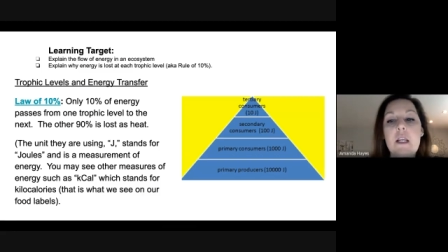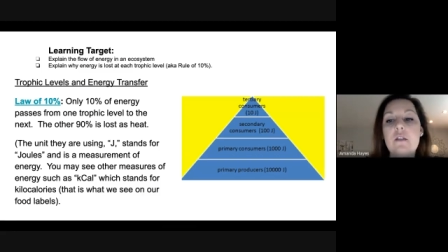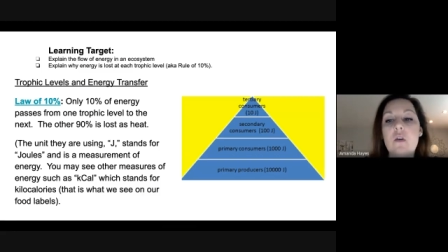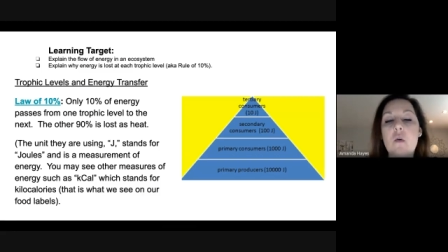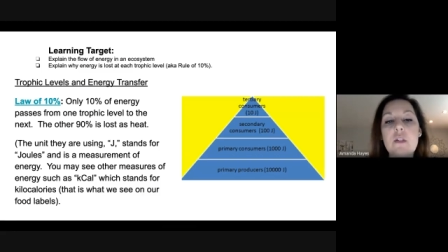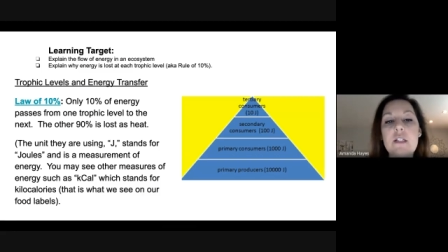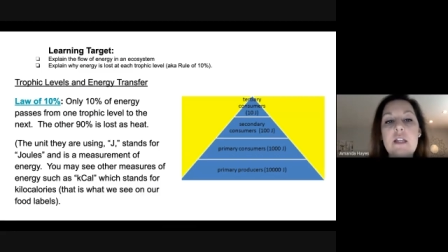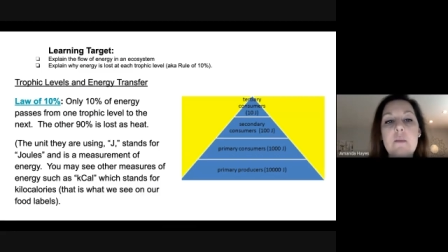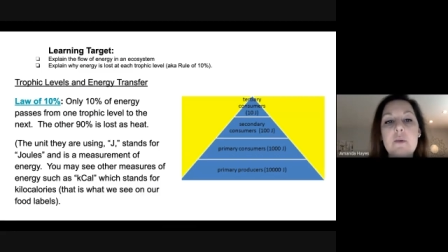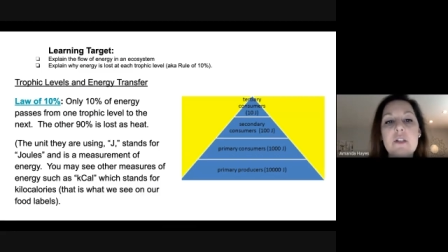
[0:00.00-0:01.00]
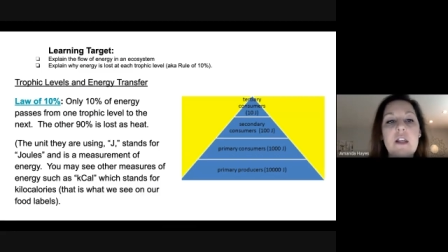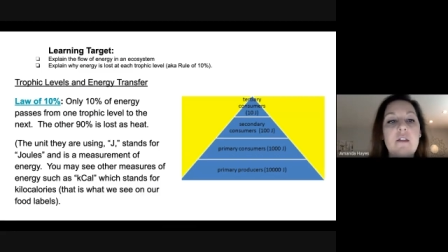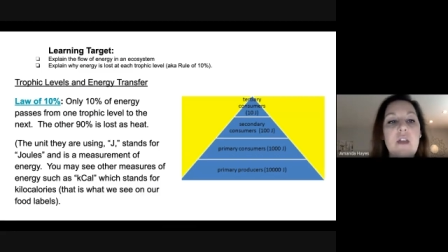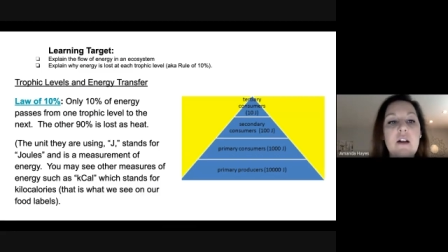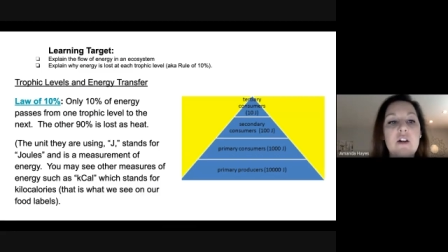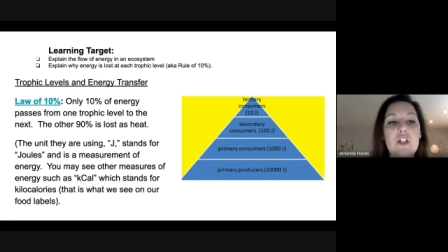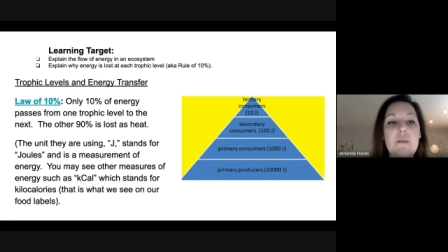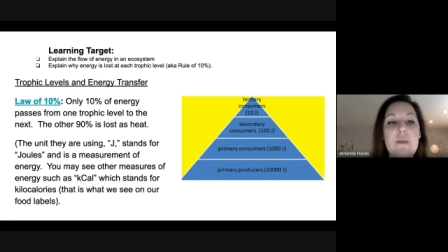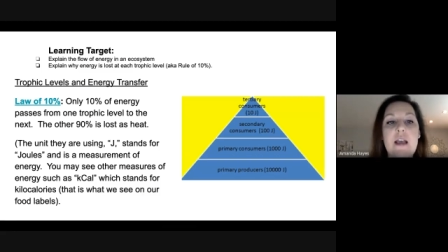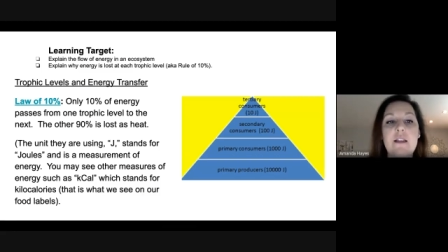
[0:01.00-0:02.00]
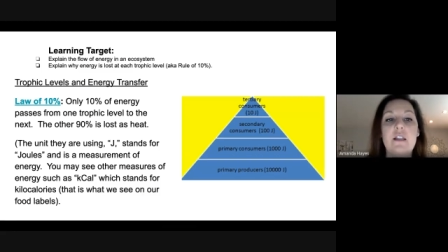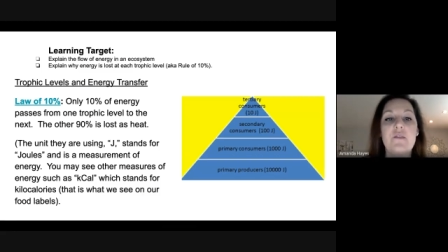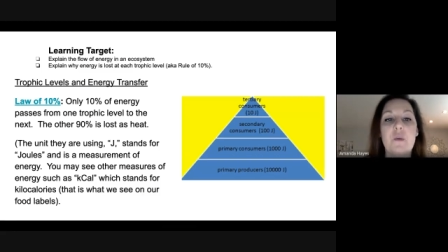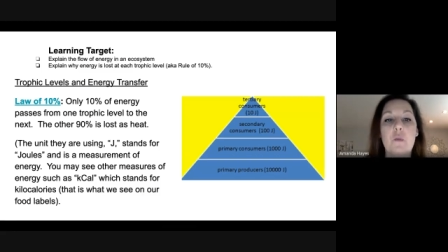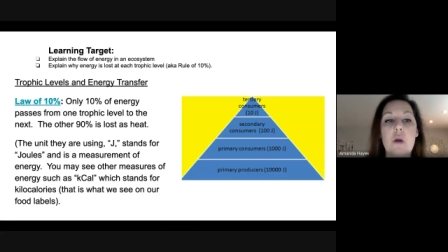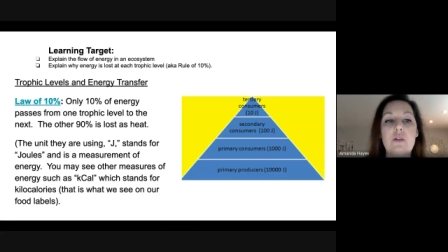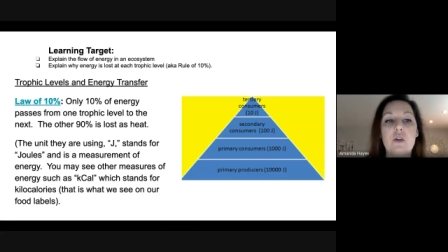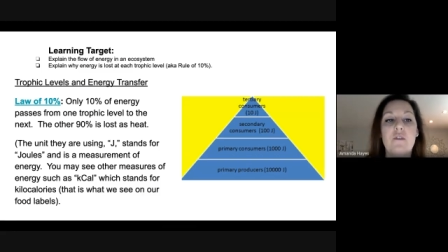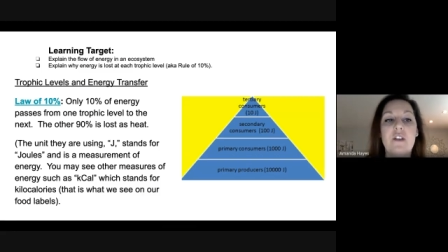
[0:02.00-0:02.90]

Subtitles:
So only 10% of energy passes from one trophic